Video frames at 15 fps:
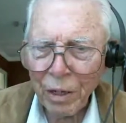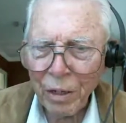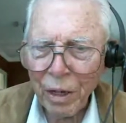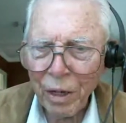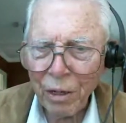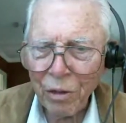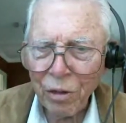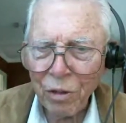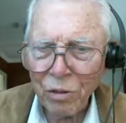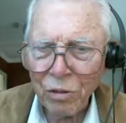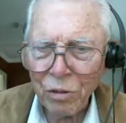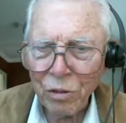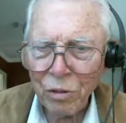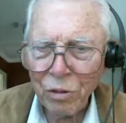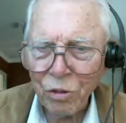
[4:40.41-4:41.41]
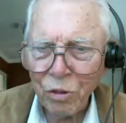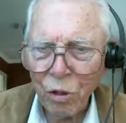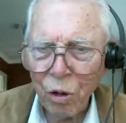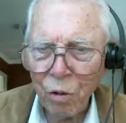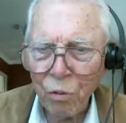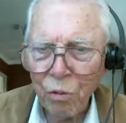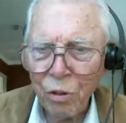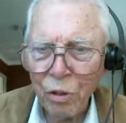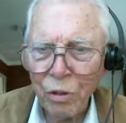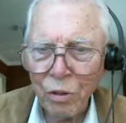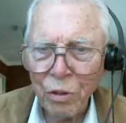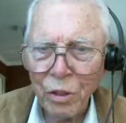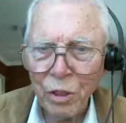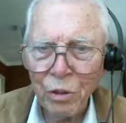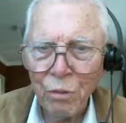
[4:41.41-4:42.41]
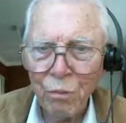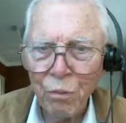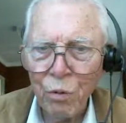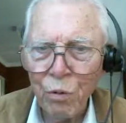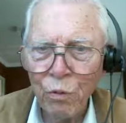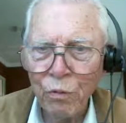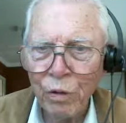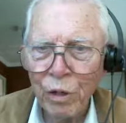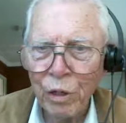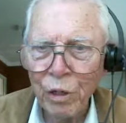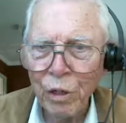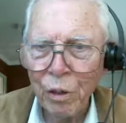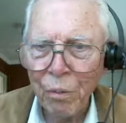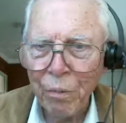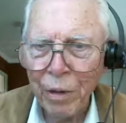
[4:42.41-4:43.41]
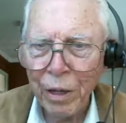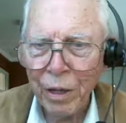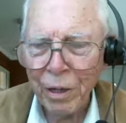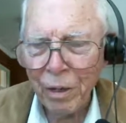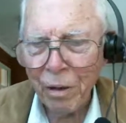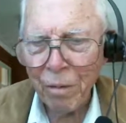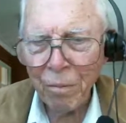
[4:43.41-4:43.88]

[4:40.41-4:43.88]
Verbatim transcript: now this jaw will just move a little bit,